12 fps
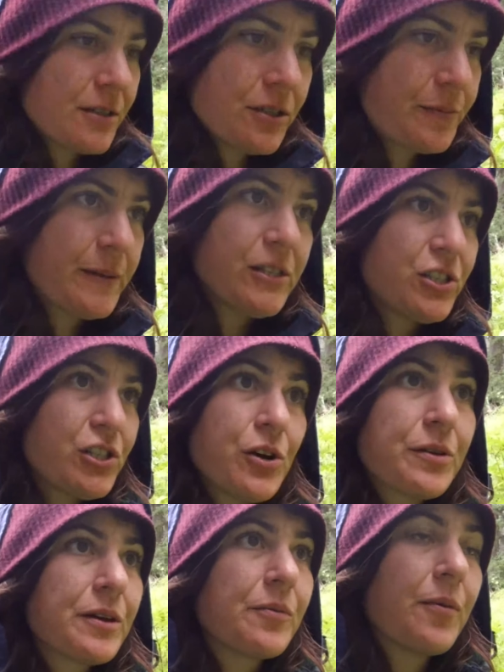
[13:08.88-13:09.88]
It's just been
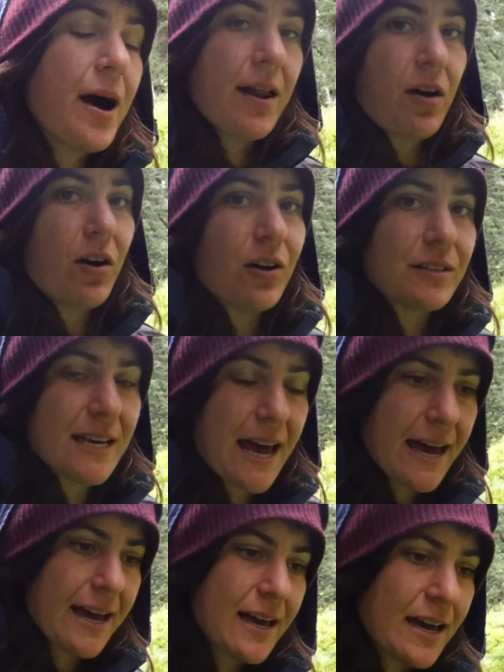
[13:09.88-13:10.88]
soaking wet all
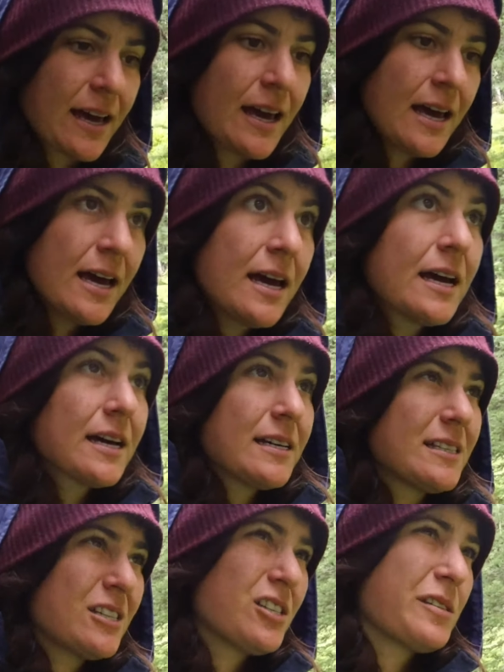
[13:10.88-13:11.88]
day because
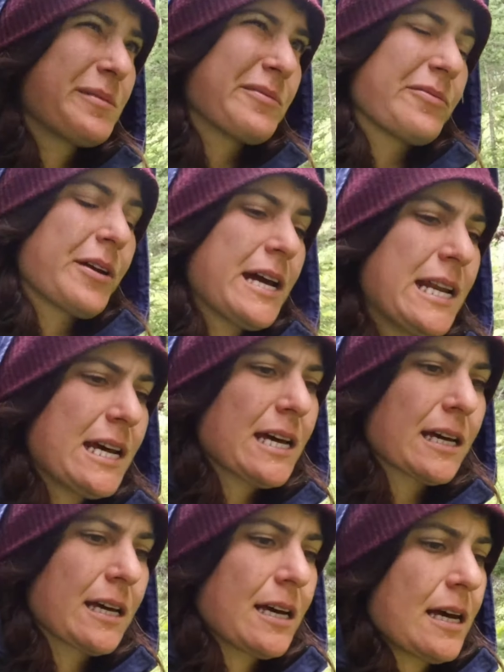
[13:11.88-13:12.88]
it's just been
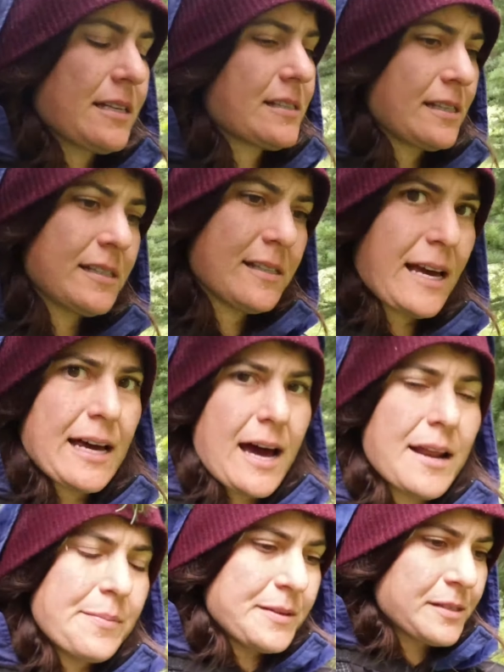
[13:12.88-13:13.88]
raining since I
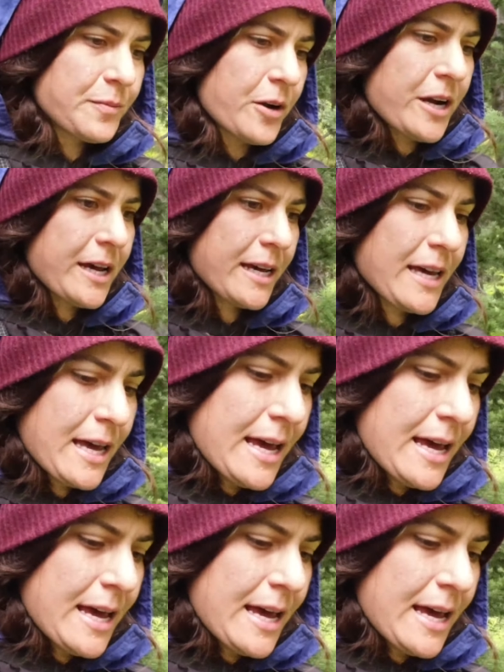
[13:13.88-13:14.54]
got up this morning.